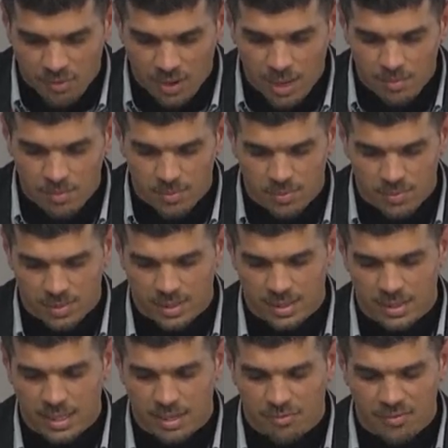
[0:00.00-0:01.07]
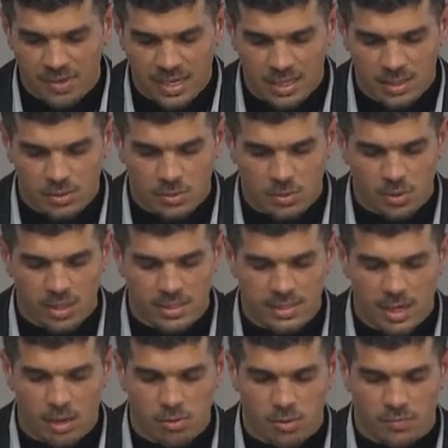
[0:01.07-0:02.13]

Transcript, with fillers: from the field to the south